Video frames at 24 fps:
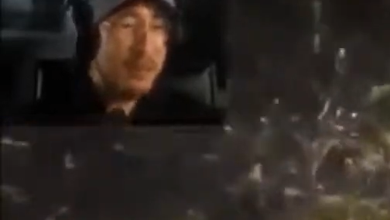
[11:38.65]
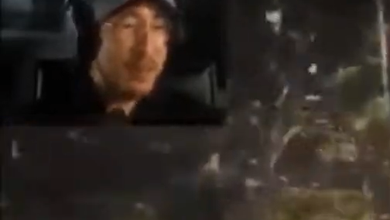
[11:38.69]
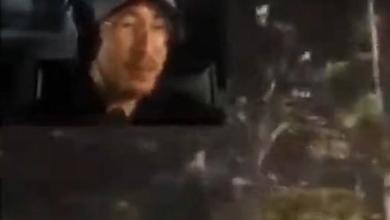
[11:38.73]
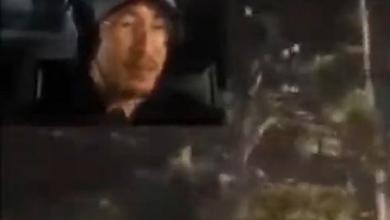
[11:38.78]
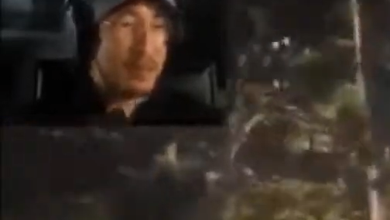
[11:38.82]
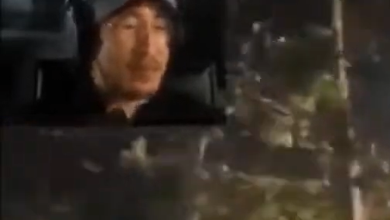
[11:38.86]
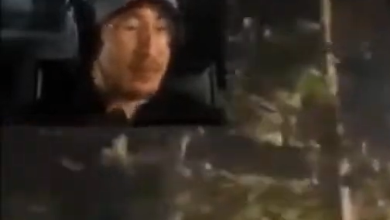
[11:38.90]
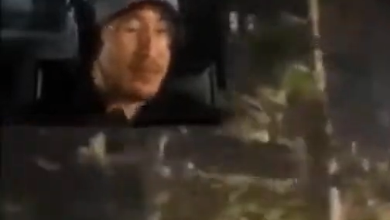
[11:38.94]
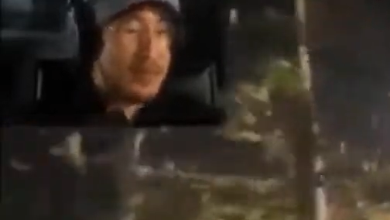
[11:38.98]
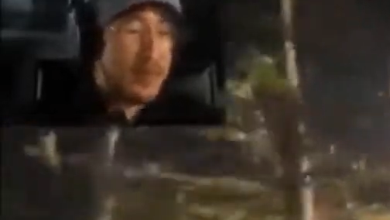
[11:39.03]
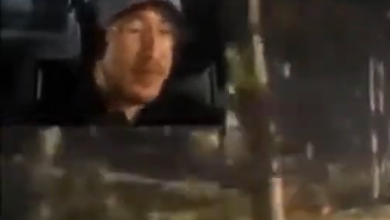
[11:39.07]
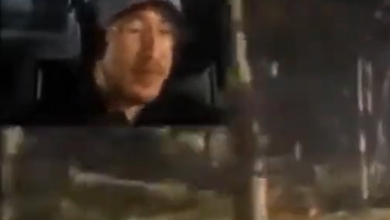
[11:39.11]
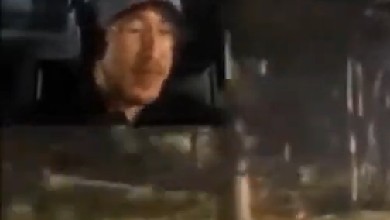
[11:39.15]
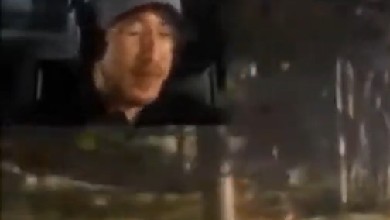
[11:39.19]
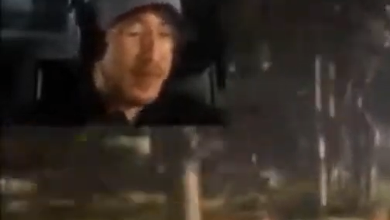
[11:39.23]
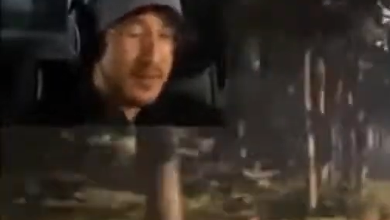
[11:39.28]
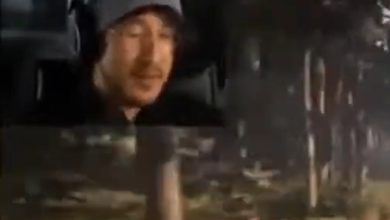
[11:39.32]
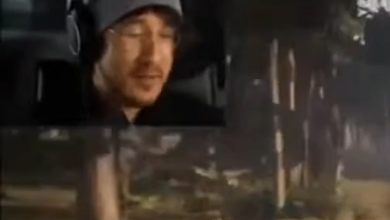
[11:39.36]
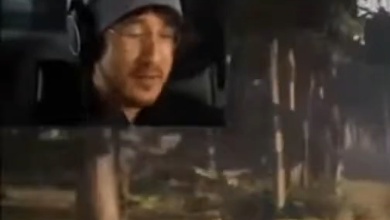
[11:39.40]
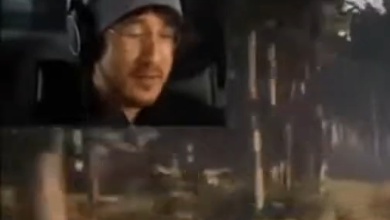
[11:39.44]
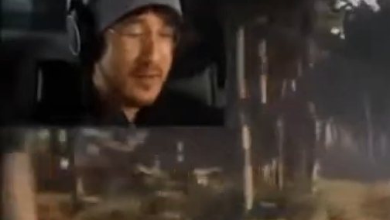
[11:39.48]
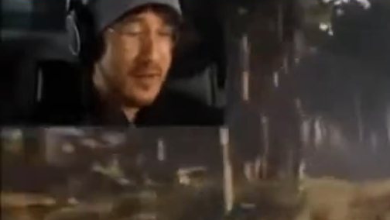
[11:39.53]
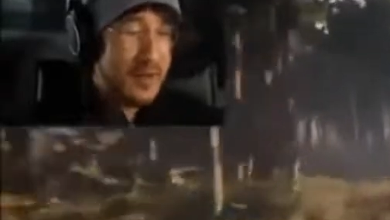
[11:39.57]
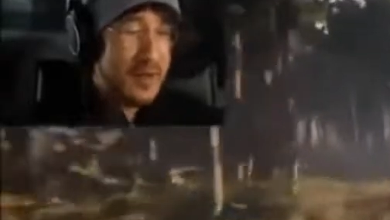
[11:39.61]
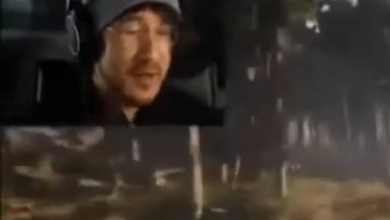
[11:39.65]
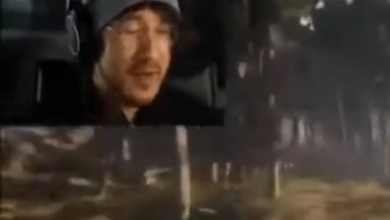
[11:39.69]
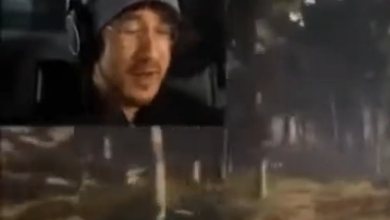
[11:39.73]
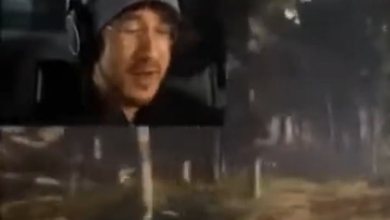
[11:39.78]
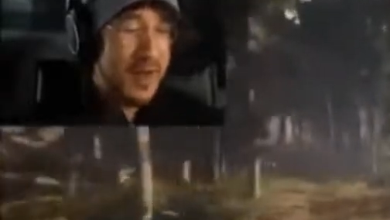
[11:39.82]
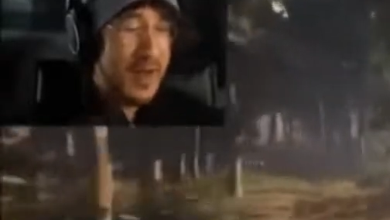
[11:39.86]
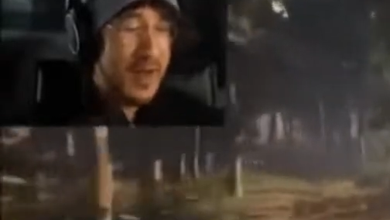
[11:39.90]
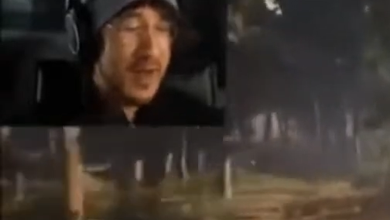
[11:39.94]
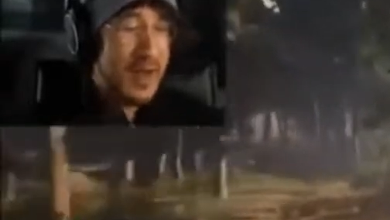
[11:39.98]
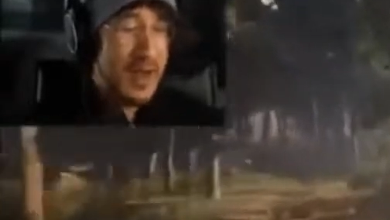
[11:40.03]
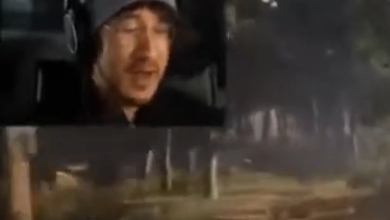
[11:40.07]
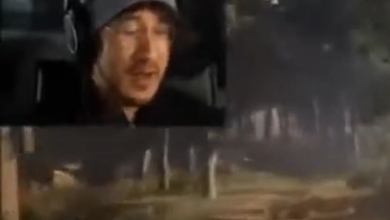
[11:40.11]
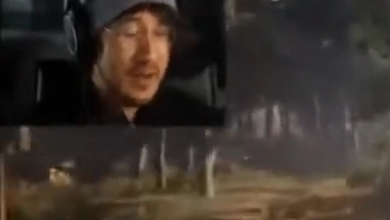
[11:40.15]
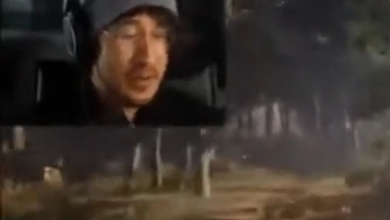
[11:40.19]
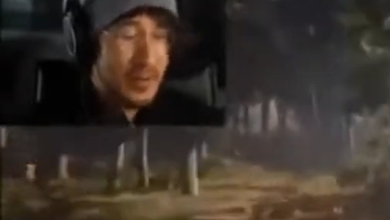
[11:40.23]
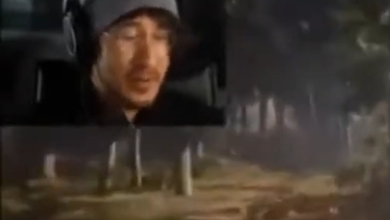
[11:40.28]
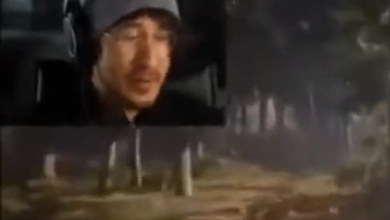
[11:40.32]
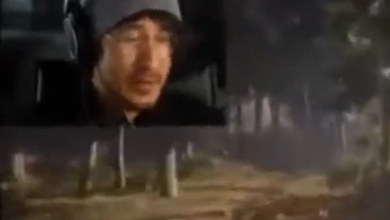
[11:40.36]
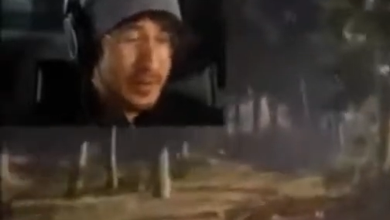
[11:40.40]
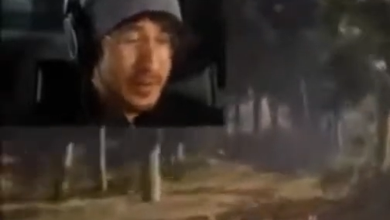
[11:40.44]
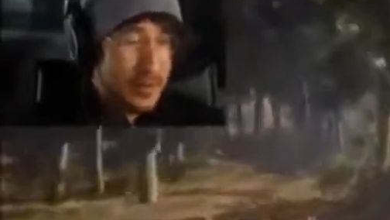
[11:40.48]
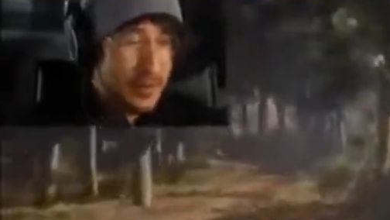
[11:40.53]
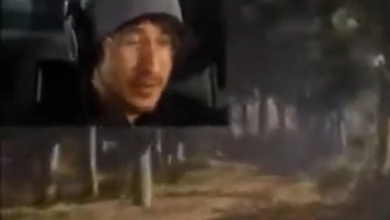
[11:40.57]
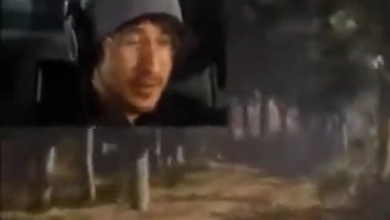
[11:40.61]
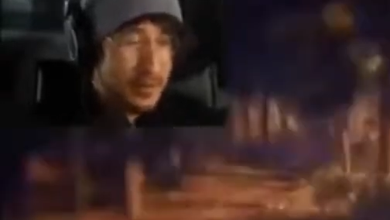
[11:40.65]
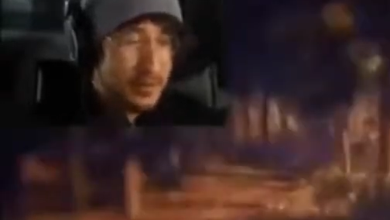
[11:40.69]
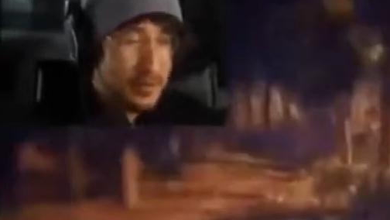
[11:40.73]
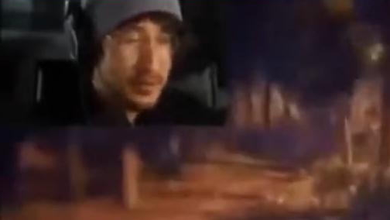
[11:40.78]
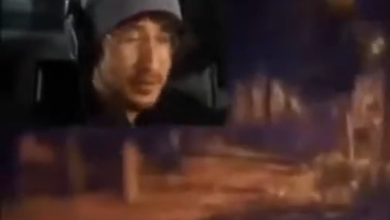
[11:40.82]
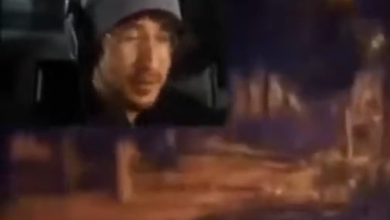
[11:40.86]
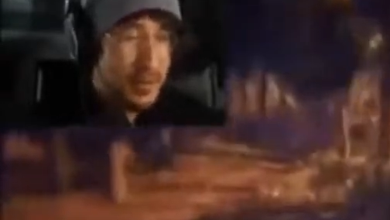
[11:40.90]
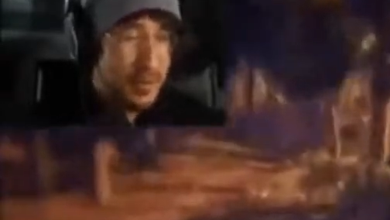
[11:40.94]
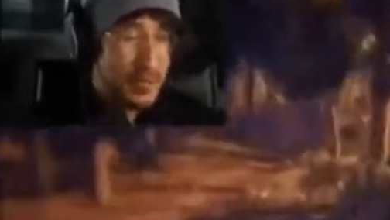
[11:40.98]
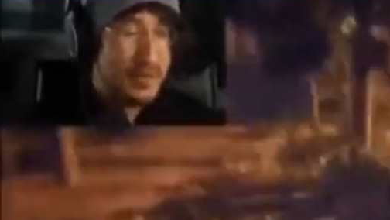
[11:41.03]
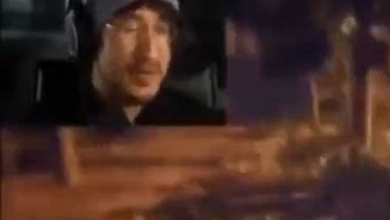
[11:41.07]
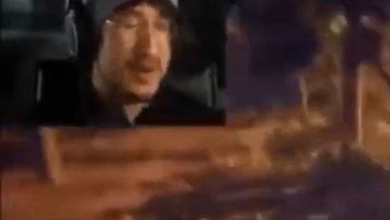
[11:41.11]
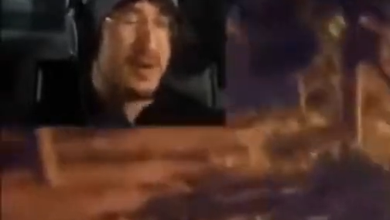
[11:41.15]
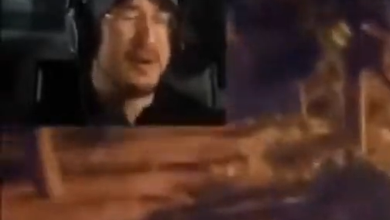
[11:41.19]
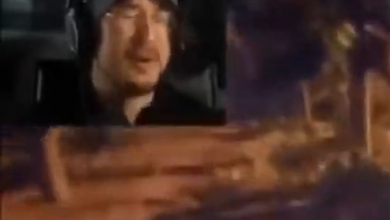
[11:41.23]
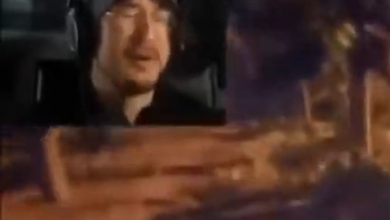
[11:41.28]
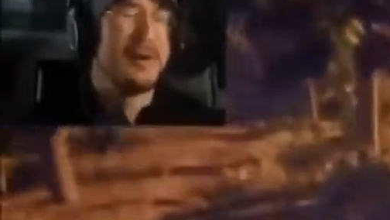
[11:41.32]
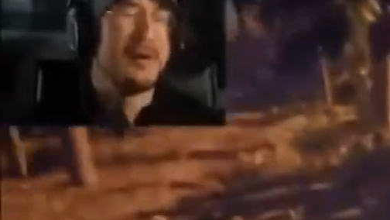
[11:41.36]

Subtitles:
Personally, I wouldn't do it, but...